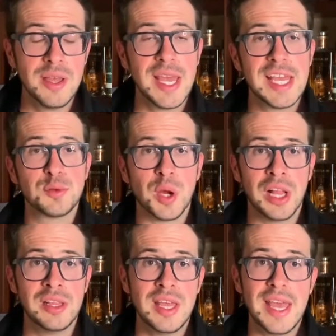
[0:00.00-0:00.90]
as
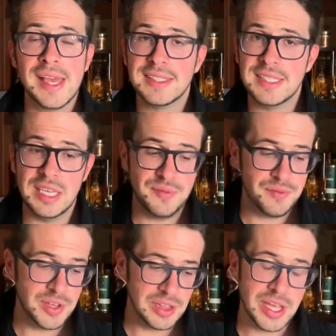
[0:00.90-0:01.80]
well as the
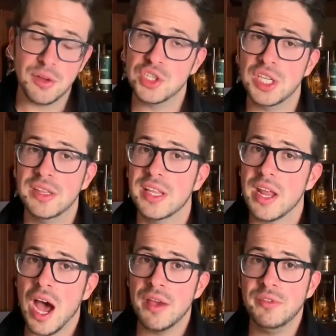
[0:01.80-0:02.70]
filled out sheet that
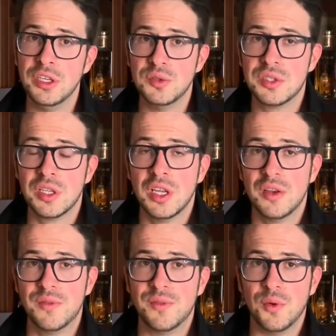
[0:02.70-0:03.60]
I've used
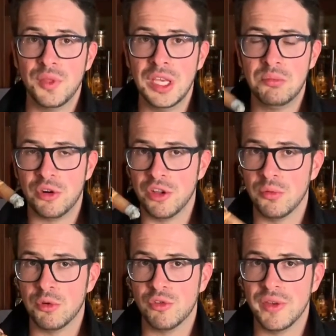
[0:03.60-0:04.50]
for the
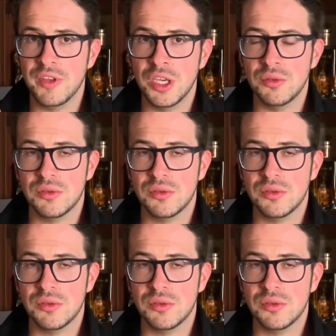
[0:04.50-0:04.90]
Perdomo review.